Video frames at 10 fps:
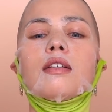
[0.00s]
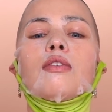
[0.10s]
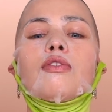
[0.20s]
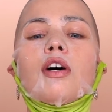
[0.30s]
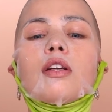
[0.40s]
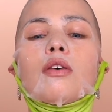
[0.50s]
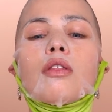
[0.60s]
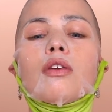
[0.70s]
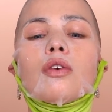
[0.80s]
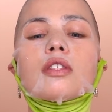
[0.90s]
final
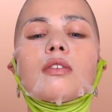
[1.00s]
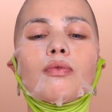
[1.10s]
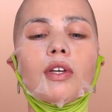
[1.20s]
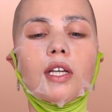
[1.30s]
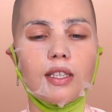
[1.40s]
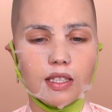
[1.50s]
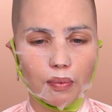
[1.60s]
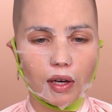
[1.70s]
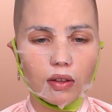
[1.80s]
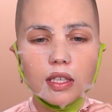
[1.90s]
thoughts and feelings
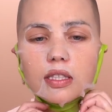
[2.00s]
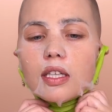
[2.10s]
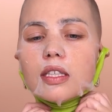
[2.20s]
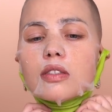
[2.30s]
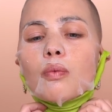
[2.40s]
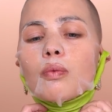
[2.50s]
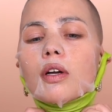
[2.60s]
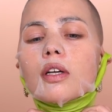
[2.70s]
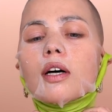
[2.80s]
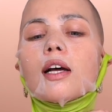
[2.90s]
about this is,
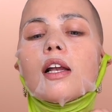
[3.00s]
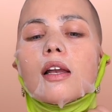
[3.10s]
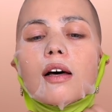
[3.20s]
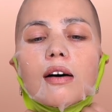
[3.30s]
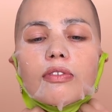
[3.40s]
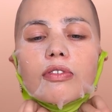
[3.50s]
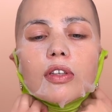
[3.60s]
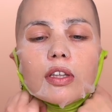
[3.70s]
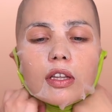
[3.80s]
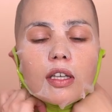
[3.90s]
one, I love
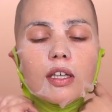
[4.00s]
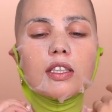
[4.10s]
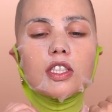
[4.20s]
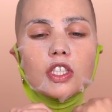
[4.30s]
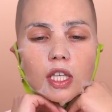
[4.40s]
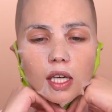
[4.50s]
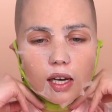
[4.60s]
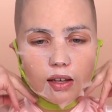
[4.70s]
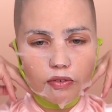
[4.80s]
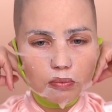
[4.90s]
the chin
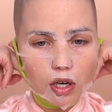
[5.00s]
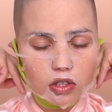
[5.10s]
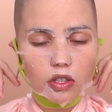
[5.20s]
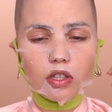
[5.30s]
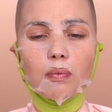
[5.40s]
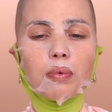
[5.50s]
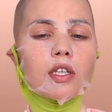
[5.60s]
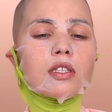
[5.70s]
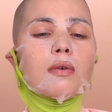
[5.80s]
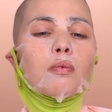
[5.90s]
lift mask, not
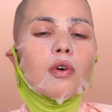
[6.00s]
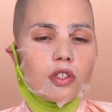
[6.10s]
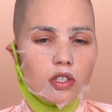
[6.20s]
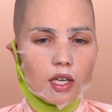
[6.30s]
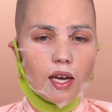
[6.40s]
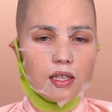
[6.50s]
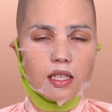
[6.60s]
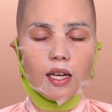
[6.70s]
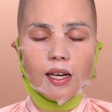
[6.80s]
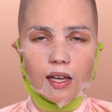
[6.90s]
because I want a
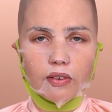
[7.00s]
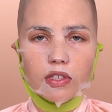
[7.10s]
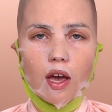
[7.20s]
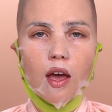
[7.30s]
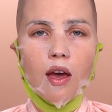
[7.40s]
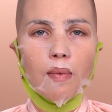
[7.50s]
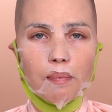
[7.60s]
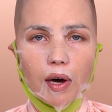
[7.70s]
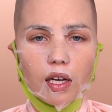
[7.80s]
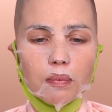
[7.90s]
chin lift,
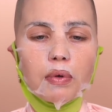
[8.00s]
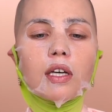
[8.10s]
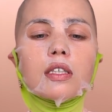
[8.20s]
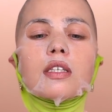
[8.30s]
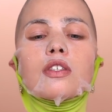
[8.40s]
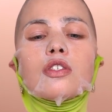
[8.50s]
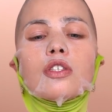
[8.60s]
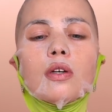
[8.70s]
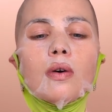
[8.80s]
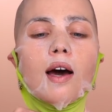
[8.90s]
but because I
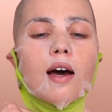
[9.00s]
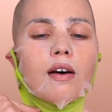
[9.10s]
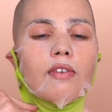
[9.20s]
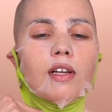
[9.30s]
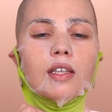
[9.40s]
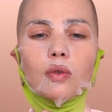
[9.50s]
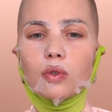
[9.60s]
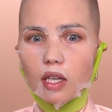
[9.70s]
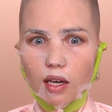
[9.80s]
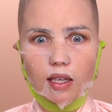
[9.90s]
do have a little
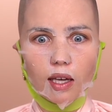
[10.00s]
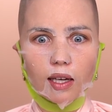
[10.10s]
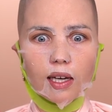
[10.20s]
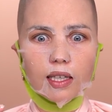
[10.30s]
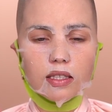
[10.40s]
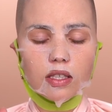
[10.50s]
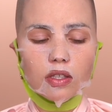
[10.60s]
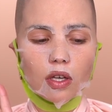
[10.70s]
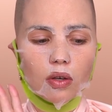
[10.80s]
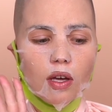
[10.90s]
tech necklines.
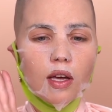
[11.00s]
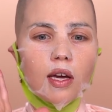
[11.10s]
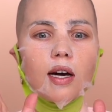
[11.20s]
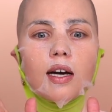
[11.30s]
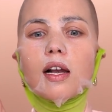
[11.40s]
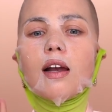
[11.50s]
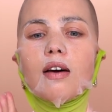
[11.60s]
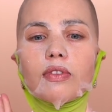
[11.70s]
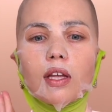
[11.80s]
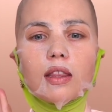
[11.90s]
So I
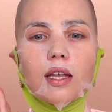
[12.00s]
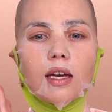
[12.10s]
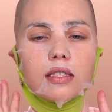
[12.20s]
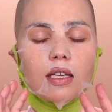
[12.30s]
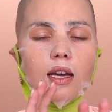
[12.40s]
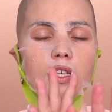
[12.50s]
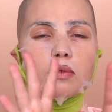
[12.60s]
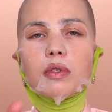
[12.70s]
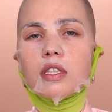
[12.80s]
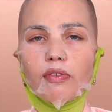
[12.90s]
love that there's a
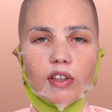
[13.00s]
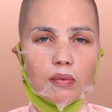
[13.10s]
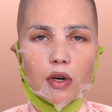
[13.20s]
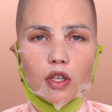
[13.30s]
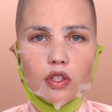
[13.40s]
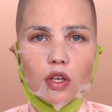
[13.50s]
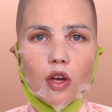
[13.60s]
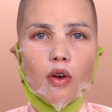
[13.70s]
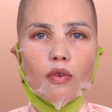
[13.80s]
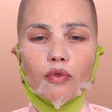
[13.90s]
specific mask
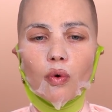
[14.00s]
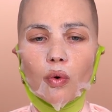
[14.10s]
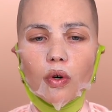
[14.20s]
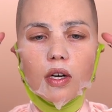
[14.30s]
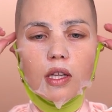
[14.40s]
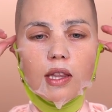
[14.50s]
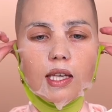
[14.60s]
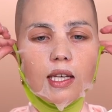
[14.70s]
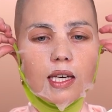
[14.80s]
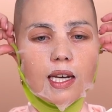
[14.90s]
for
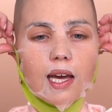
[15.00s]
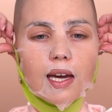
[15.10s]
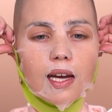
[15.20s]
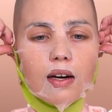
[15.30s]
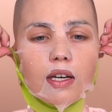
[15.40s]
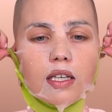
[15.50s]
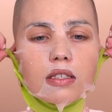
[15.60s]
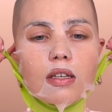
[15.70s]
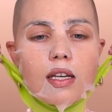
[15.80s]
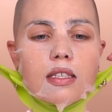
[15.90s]
the neck area.
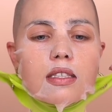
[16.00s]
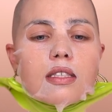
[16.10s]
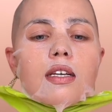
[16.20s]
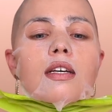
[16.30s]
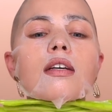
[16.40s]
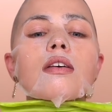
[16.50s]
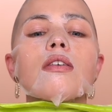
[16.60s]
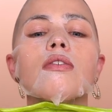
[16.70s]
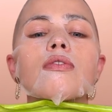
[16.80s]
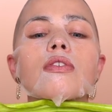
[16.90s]
So let's take it
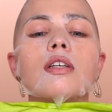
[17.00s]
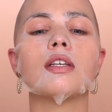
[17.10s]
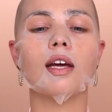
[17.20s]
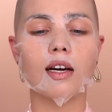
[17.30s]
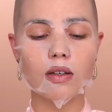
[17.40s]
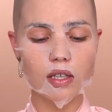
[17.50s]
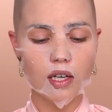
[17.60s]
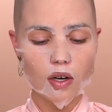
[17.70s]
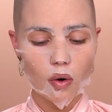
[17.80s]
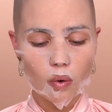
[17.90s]
off right now.
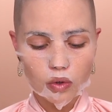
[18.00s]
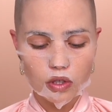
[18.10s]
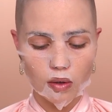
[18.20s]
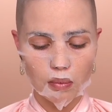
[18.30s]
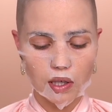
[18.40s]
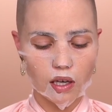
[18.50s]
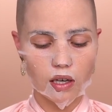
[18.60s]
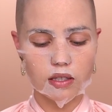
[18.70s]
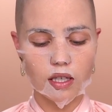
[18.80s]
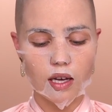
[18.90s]
Also,
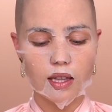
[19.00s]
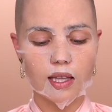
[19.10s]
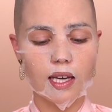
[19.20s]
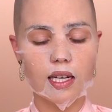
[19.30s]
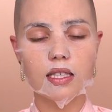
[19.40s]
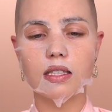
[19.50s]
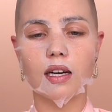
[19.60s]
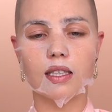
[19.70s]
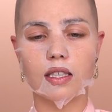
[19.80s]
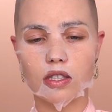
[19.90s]
because the
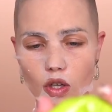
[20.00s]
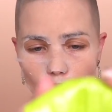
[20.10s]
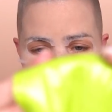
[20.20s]
inside is